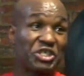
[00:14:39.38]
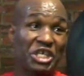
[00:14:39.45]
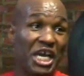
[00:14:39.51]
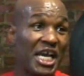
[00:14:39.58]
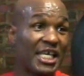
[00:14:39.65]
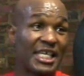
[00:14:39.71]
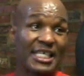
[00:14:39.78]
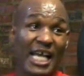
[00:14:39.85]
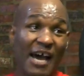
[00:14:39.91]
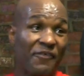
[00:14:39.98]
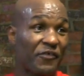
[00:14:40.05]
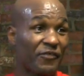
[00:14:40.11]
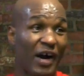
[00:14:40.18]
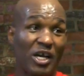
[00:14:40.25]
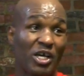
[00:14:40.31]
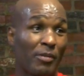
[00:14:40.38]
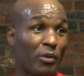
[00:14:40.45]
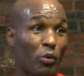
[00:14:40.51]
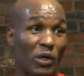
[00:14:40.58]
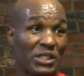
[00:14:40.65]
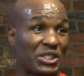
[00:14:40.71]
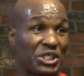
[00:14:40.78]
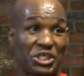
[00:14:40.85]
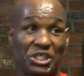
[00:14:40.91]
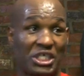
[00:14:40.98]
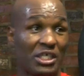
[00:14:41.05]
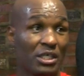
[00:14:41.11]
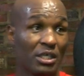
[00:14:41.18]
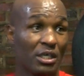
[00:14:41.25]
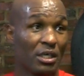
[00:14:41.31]
scared to death if I come to
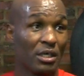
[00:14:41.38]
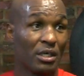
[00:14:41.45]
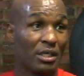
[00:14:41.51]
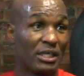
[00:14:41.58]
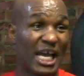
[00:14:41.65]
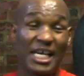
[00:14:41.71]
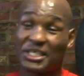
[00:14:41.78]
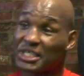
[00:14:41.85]
160. They